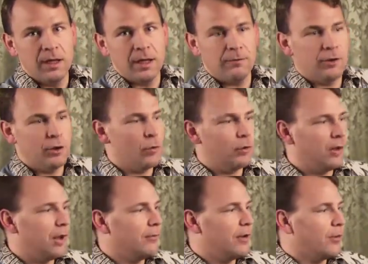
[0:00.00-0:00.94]
If you don't
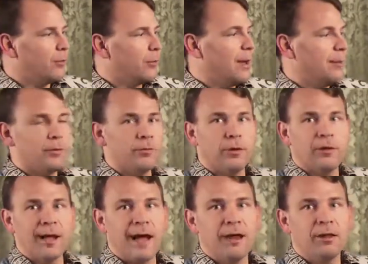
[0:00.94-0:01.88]
love other people for
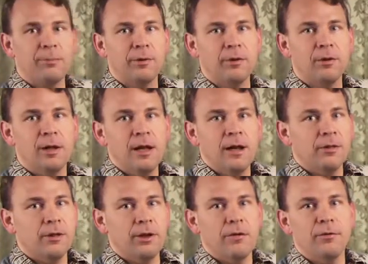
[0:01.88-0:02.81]
the gospel,
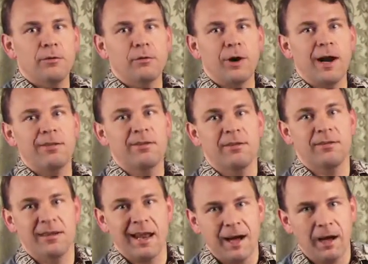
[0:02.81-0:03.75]
the love of Christ does
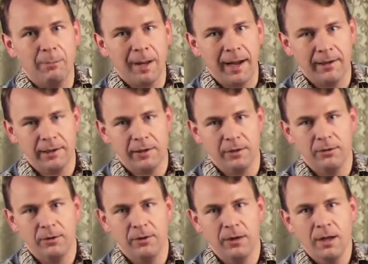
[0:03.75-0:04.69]
not abide in
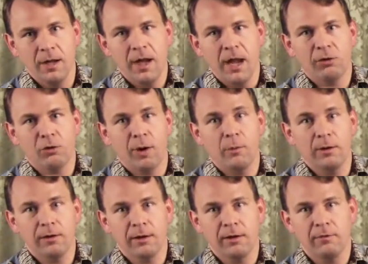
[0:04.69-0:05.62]
you. And so I
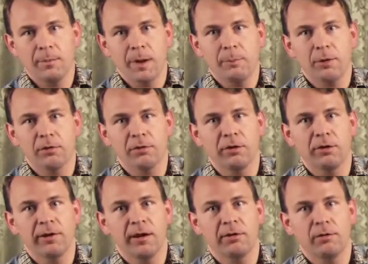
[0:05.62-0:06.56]
want to give you my personal
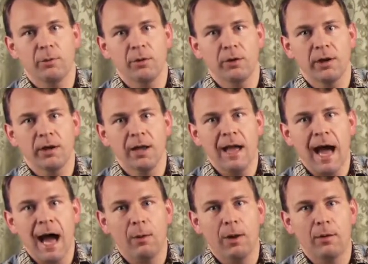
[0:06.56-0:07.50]
testimony
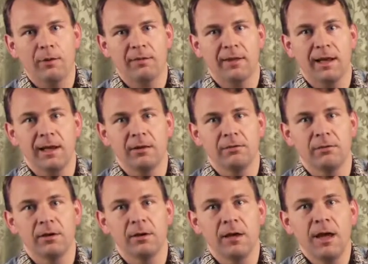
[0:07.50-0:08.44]
how I was
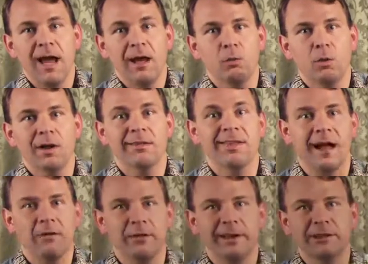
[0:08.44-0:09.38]
saved and what
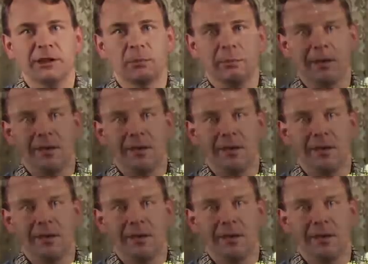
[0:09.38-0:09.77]
salvation